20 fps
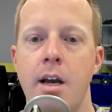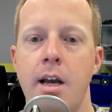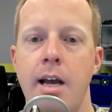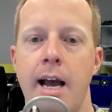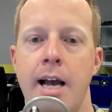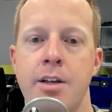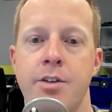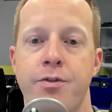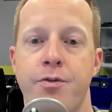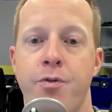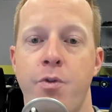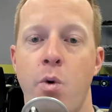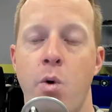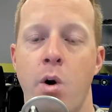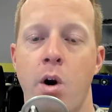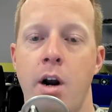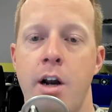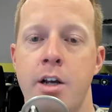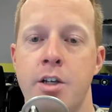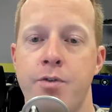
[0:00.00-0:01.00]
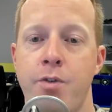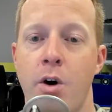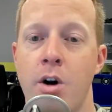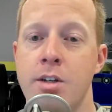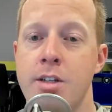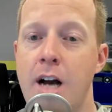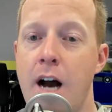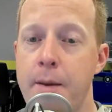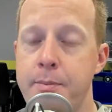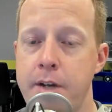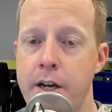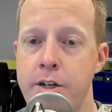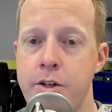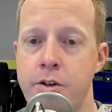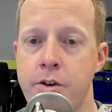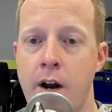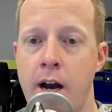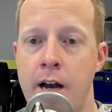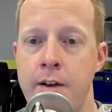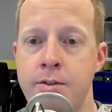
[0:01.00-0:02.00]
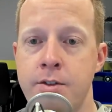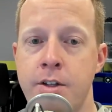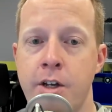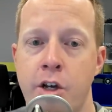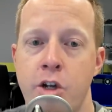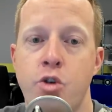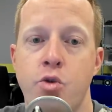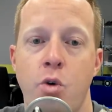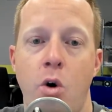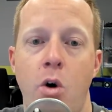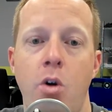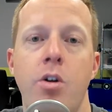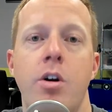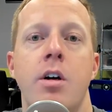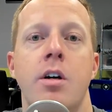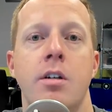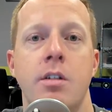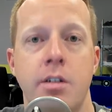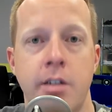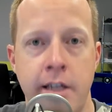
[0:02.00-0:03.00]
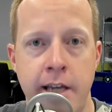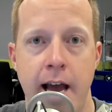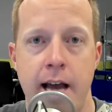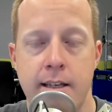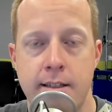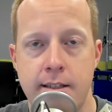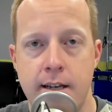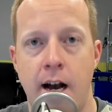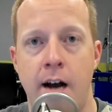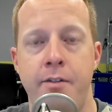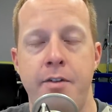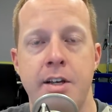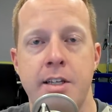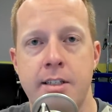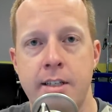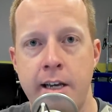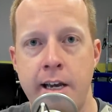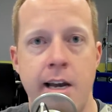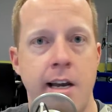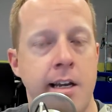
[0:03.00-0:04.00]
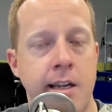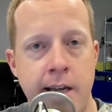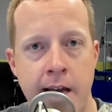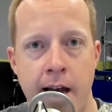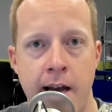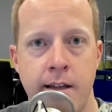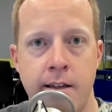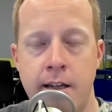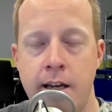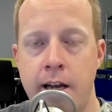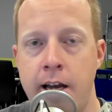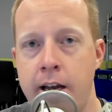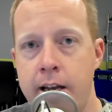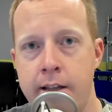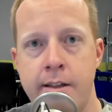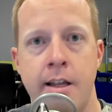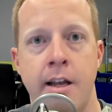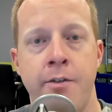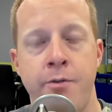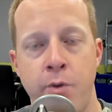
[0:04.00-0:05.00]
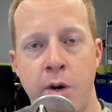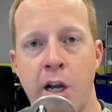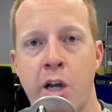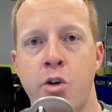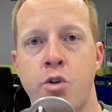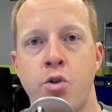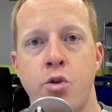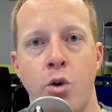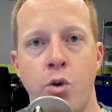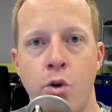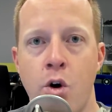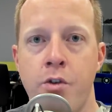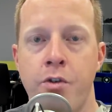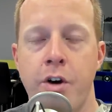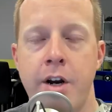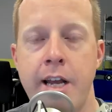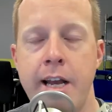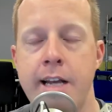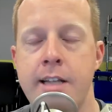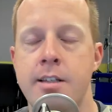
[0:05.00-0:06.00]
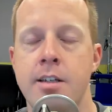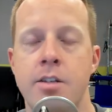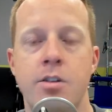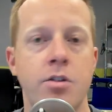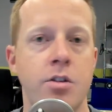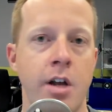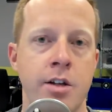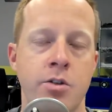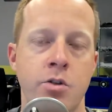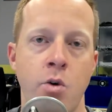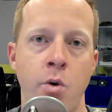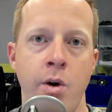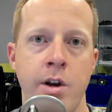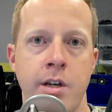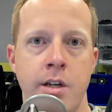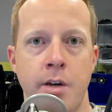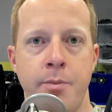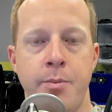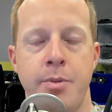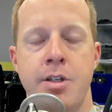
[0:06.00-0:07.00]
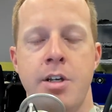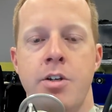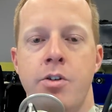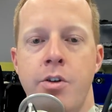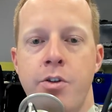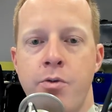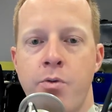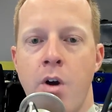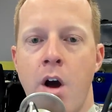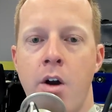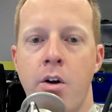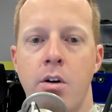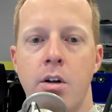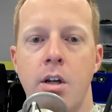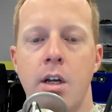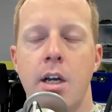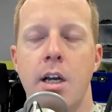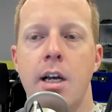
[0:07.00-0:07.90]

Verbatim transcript: As far as Optane drives, the controller, yes, obviously, yeah, when a controller overheats, it's going to potentially throttle.